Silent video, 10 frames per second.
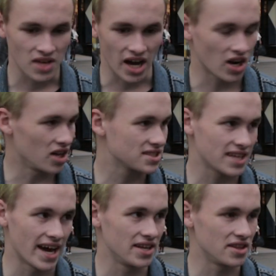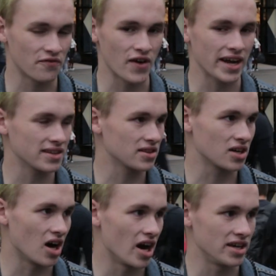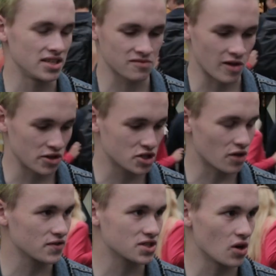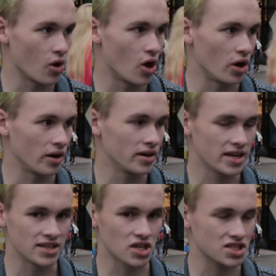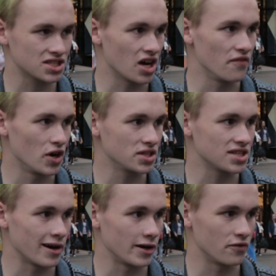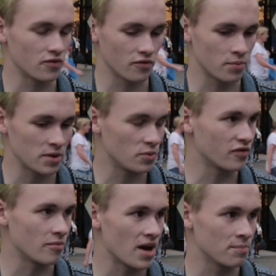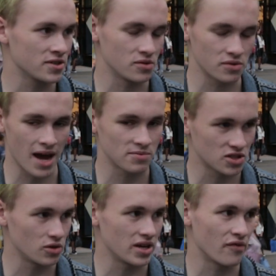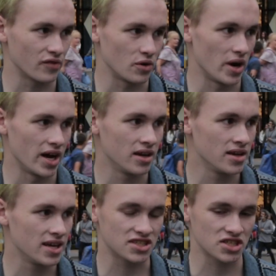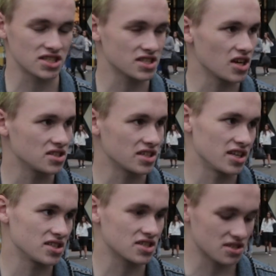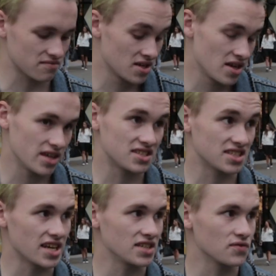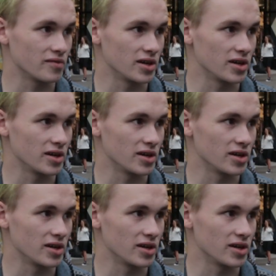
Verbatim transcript: I can't stand it. The fact that the guy has run the shop for so long in such a diverse area for people from absolutely everywhere, it's just disgusting and it's distasteful